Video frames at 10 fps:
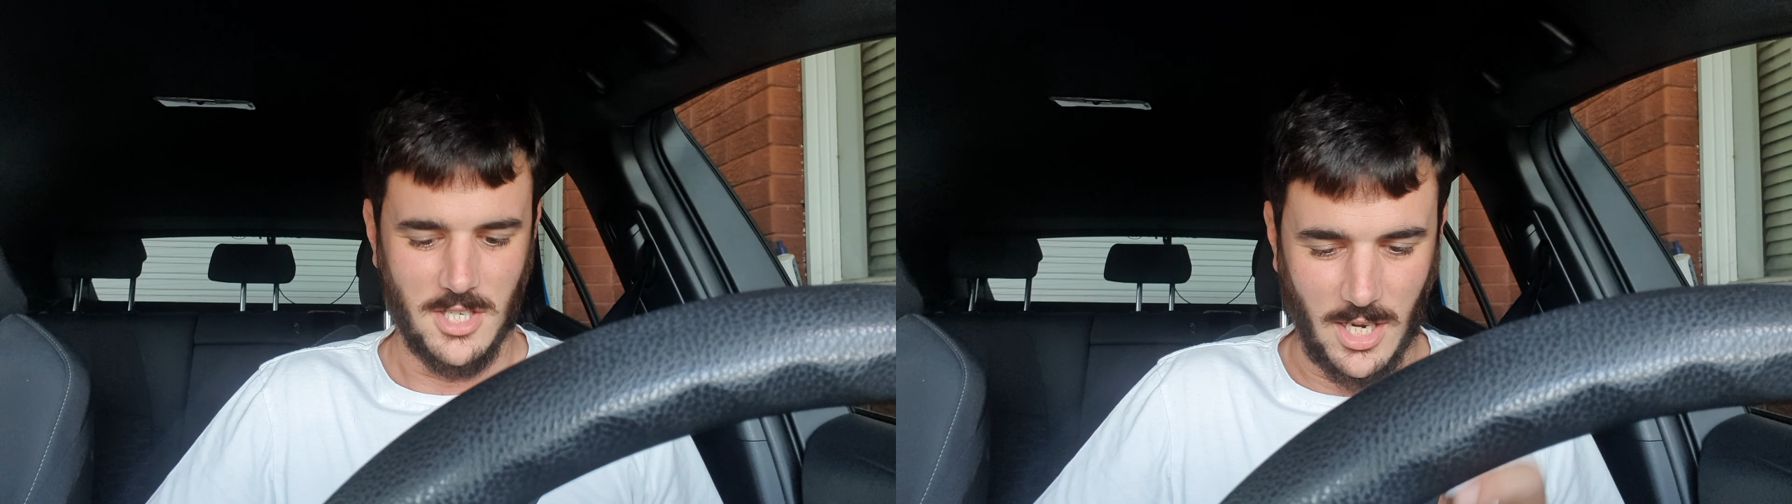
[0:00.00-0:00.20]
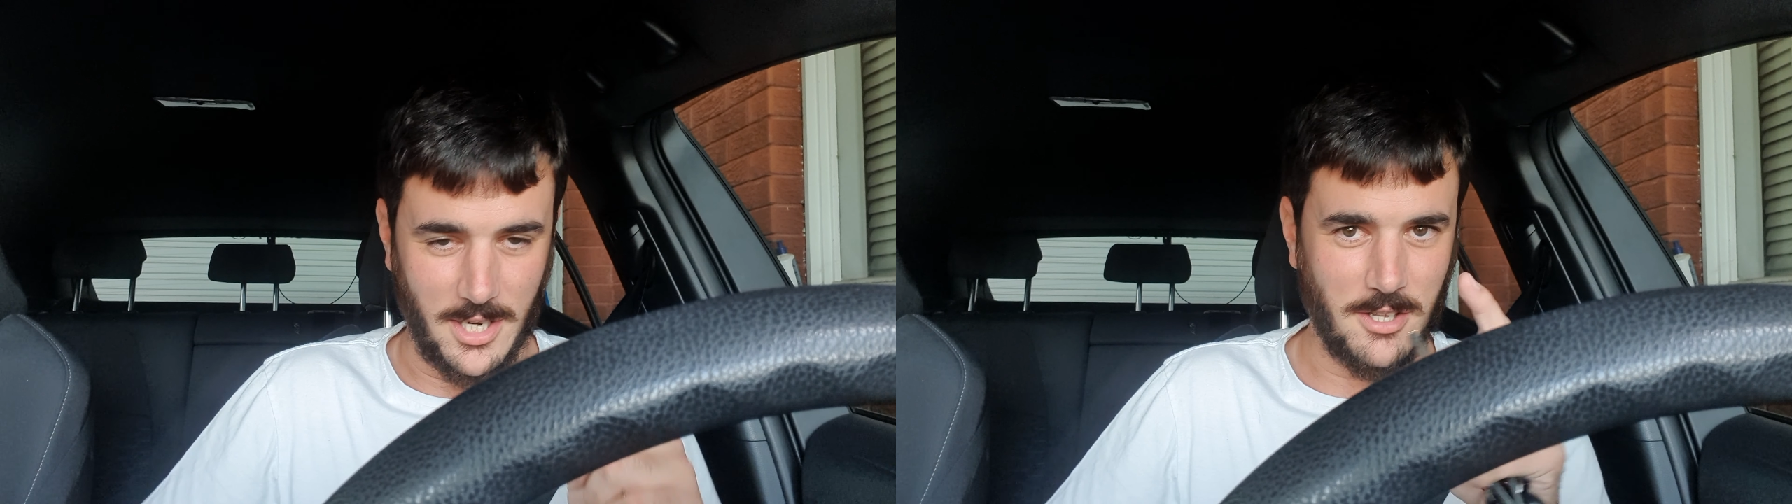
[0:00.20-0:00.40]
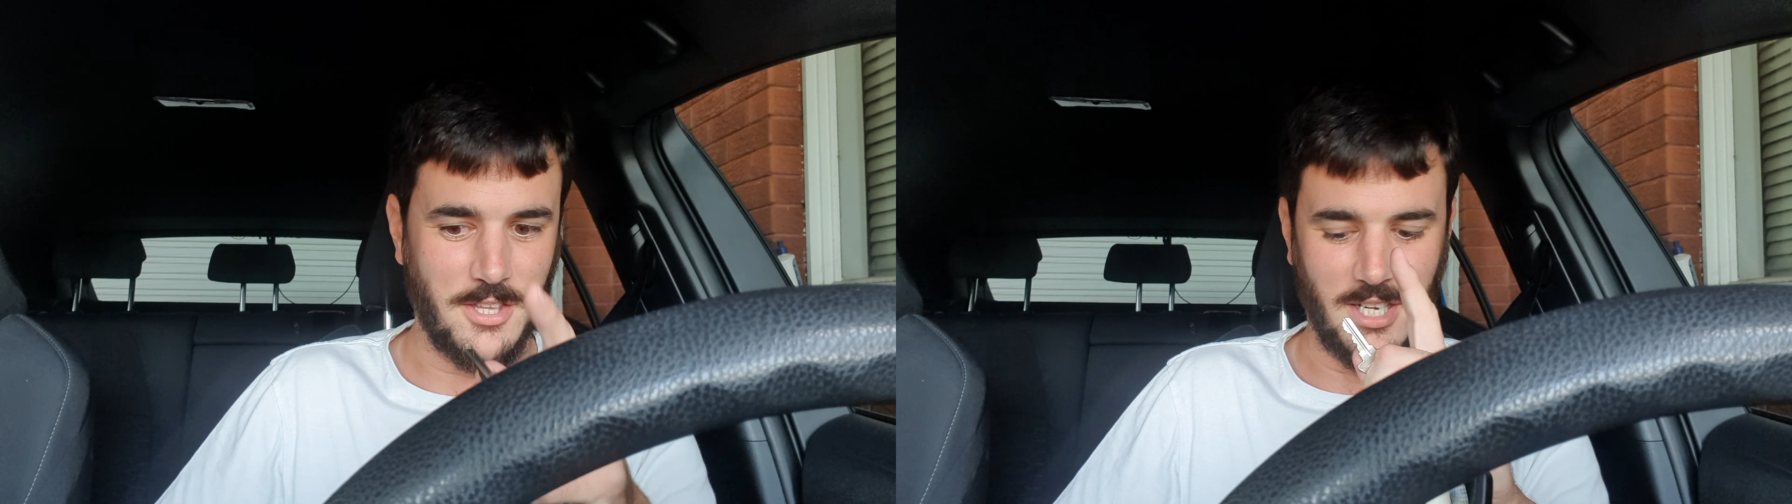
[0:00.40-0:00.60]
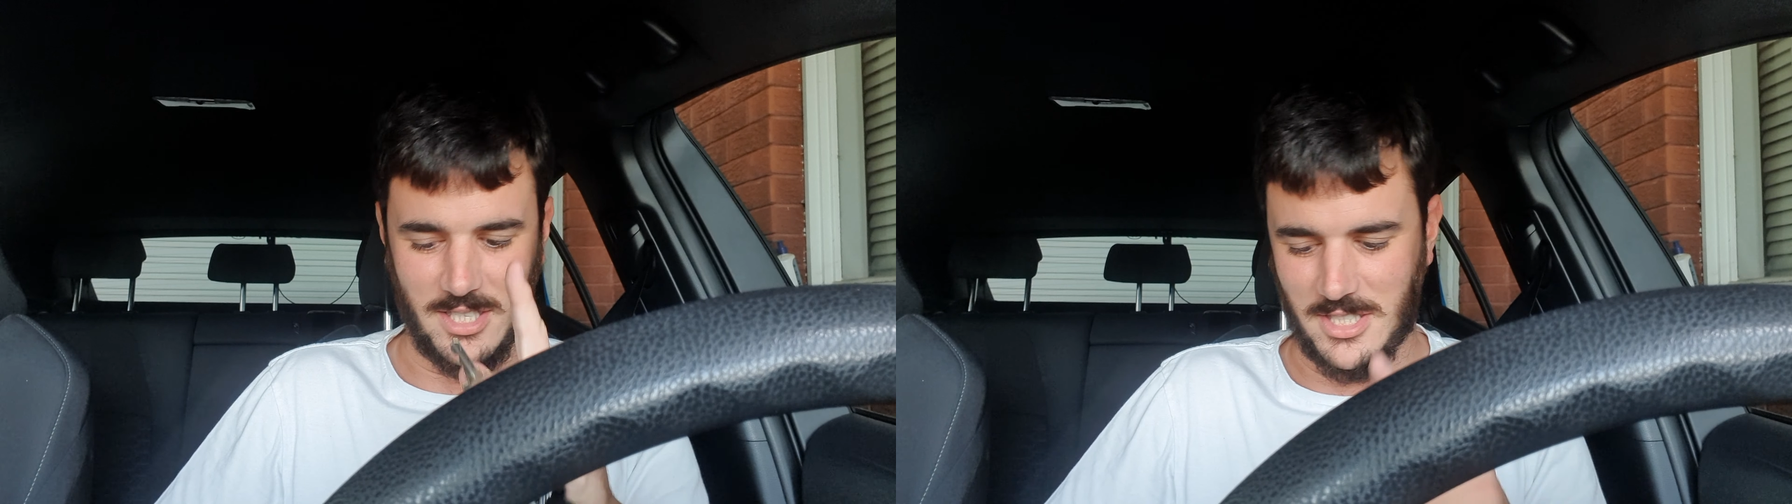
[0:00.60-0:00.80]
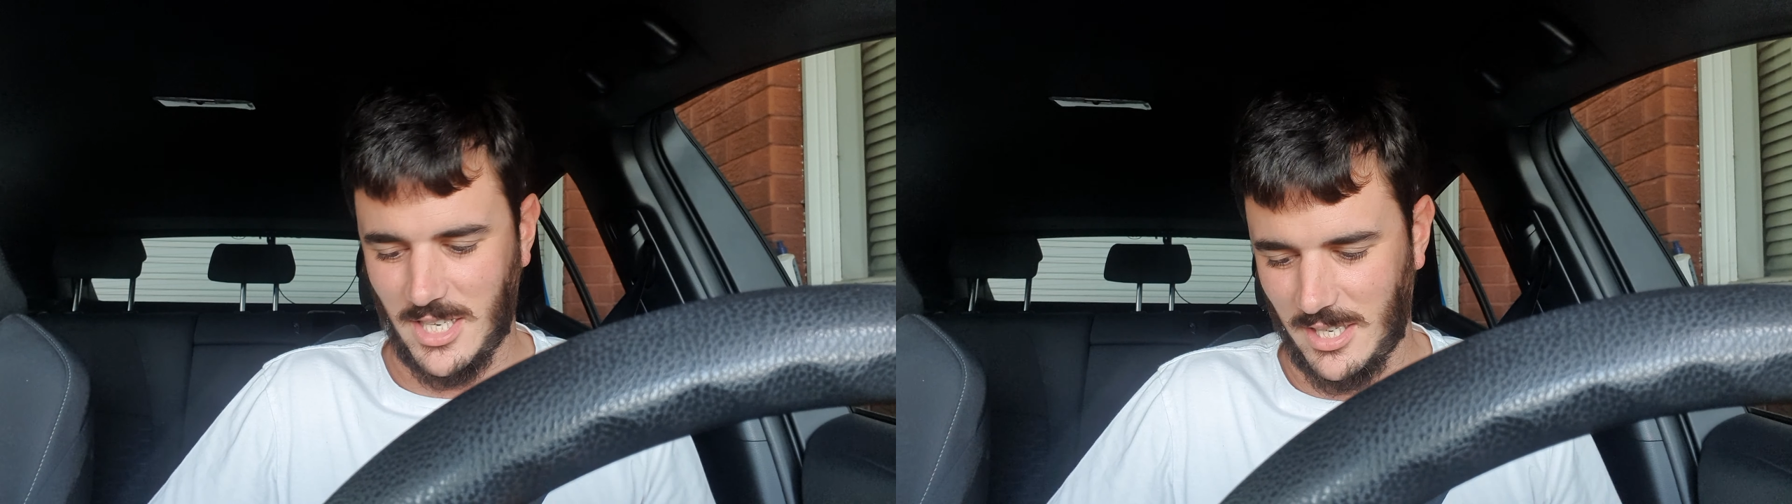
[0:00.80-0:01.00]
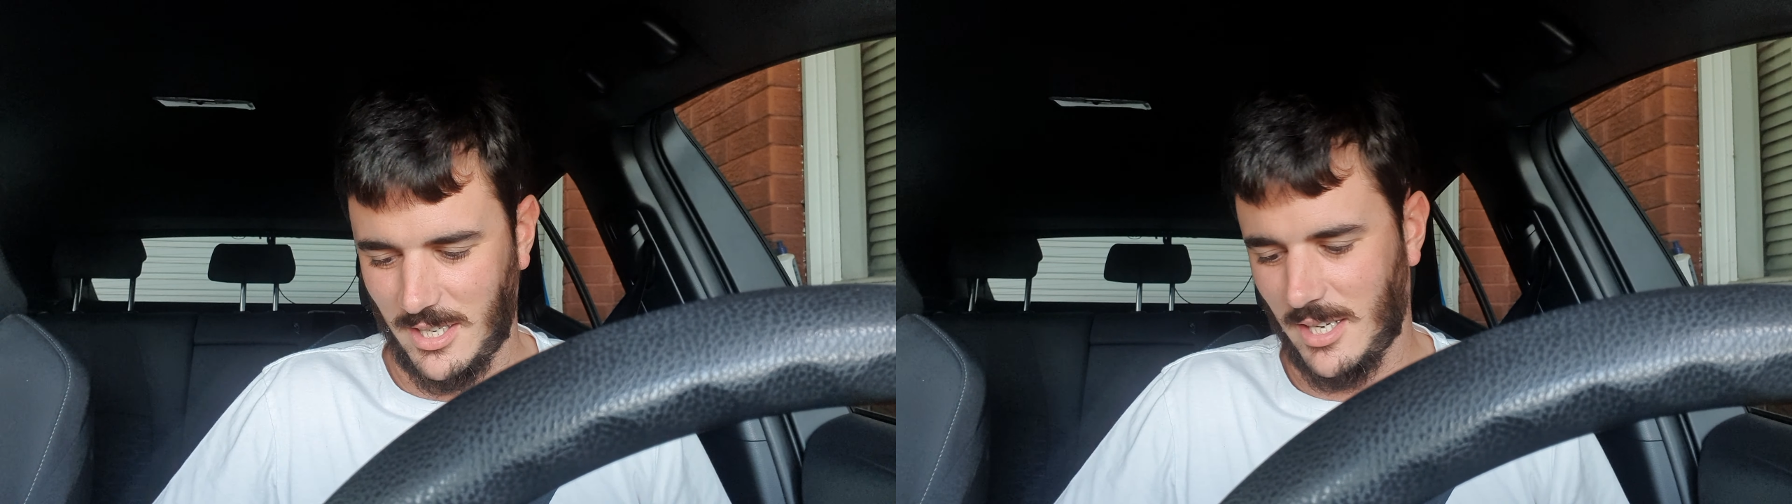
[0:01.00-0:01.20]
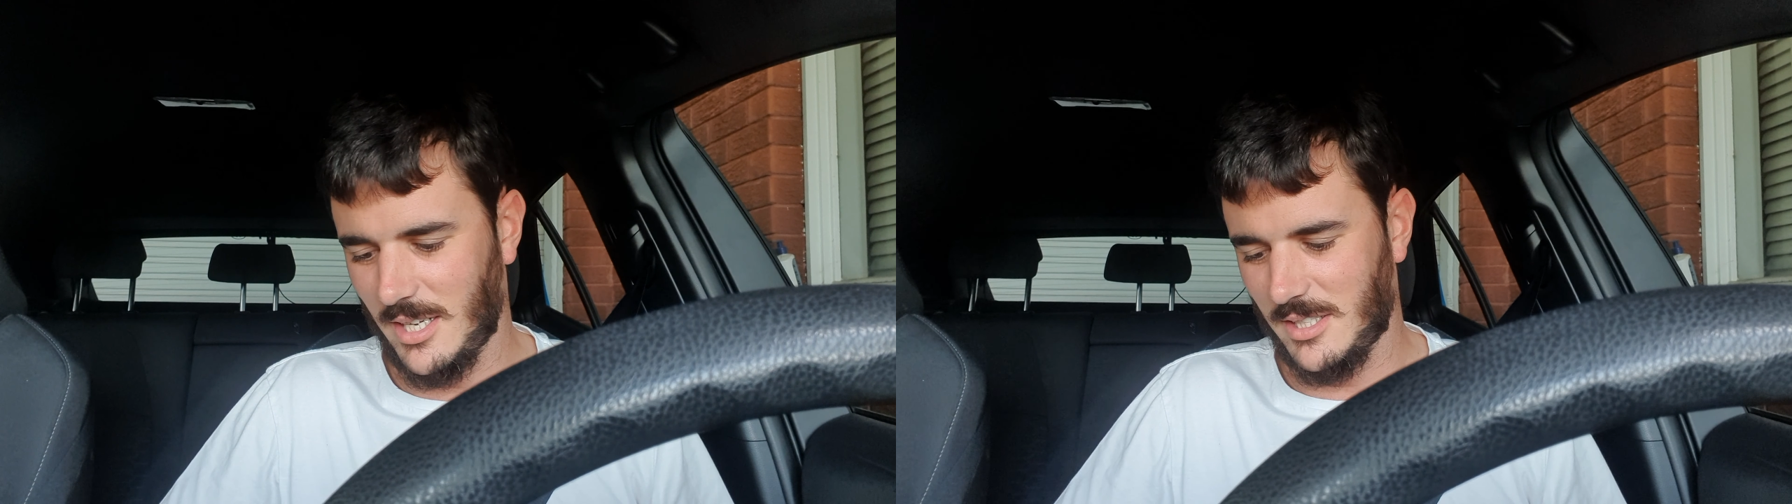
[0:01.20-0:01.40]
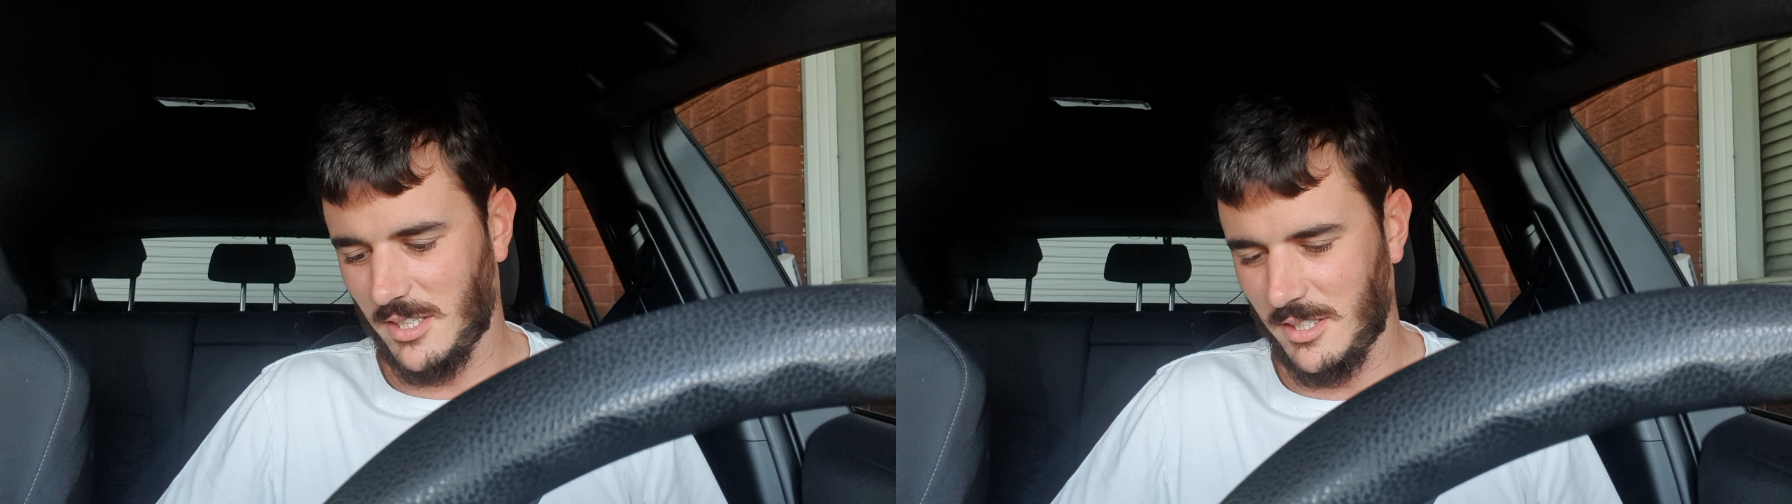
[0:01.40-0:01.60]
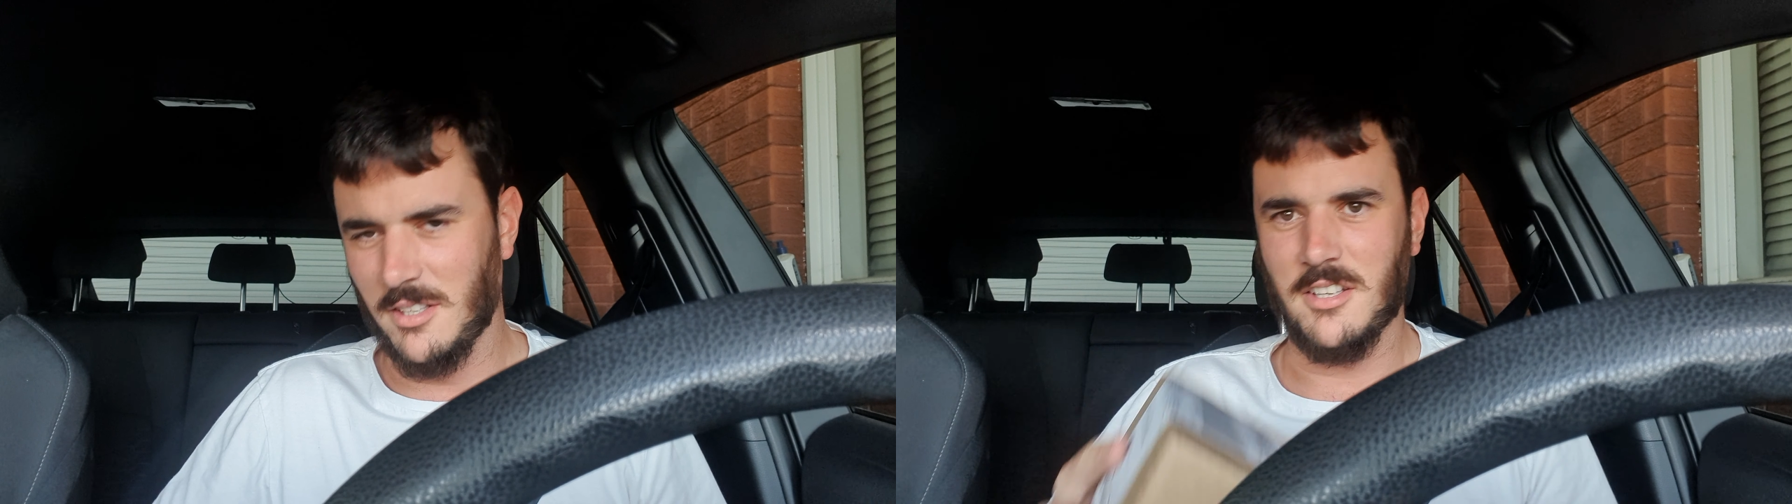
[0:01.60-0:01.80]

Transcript: I don't think I did. I don't